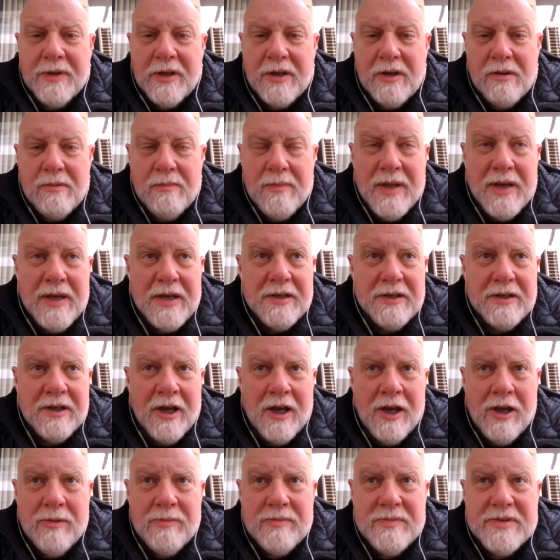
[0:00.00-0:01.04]
I know many
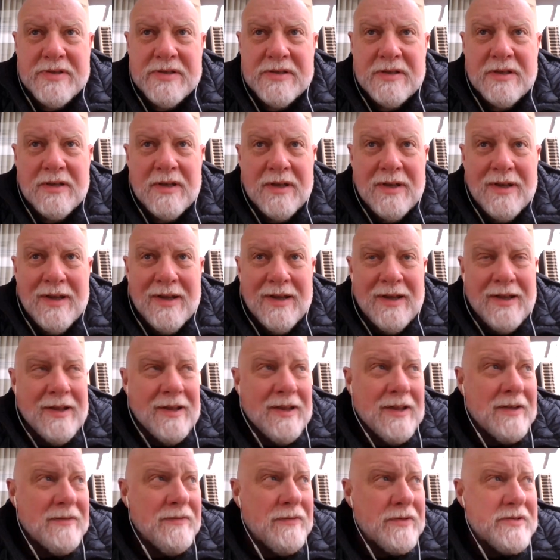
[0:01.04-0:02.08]
times,
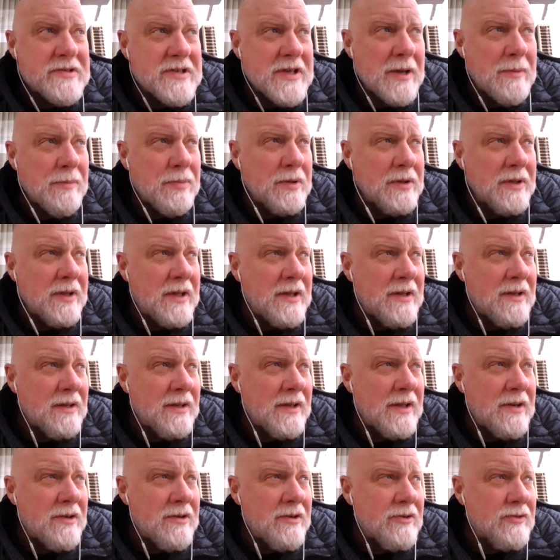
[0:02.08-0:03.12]
like for example, late in
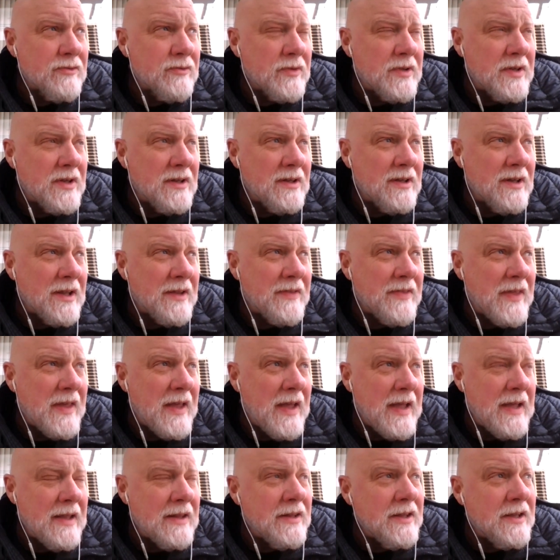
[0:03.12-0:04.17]
later years when the, like
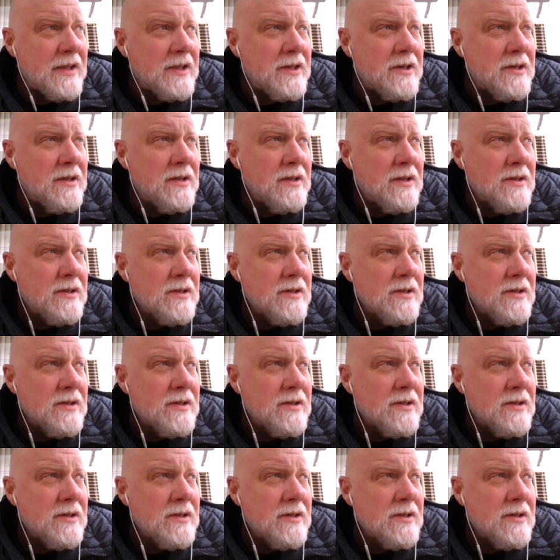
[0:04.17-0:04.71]
the Alien